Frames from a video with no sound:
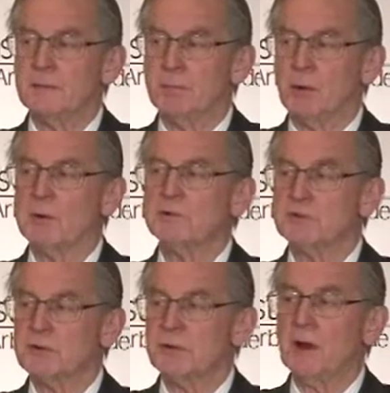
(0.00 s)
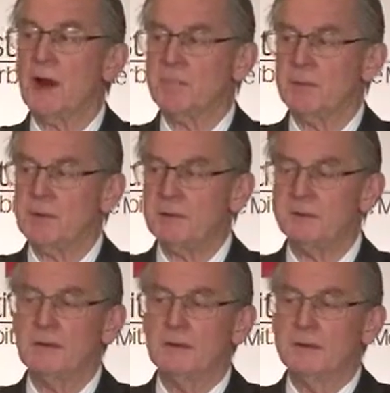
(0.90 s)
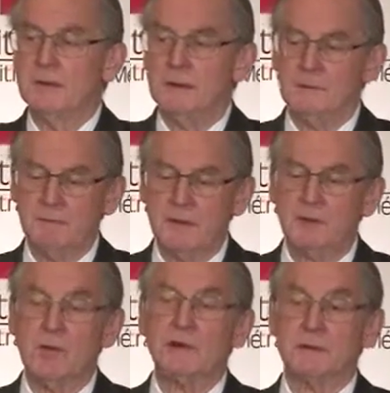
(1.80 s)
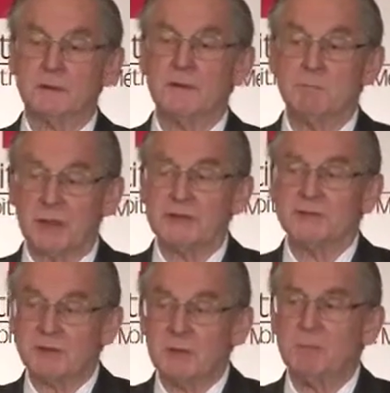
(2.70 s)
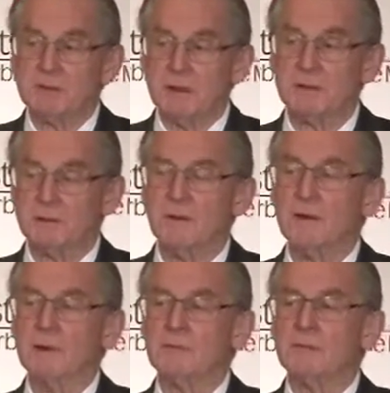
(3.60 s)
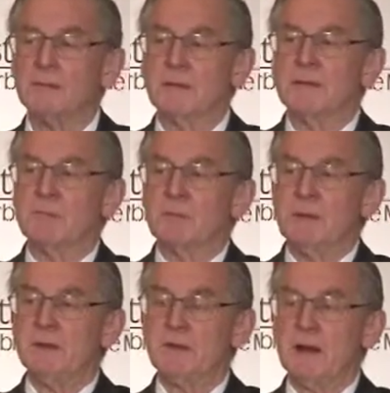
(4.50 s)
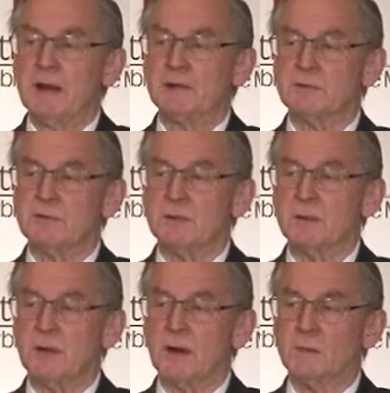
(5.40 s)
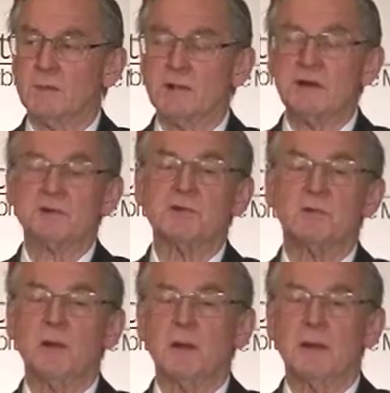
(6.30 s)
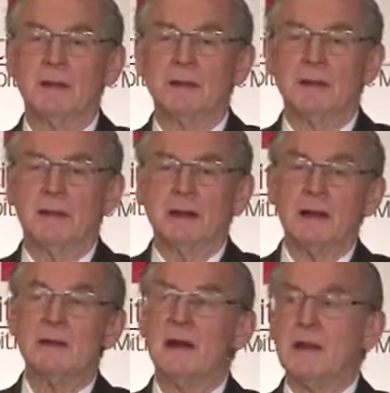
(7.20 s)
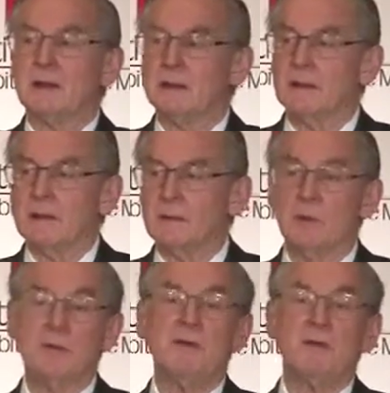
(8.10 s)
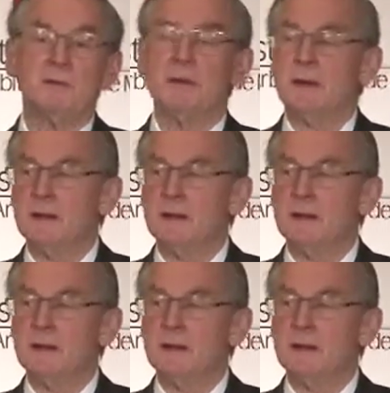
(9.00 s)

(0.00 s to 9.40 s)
boards operate in the great complexity, particularly of international arbitration, where unlike within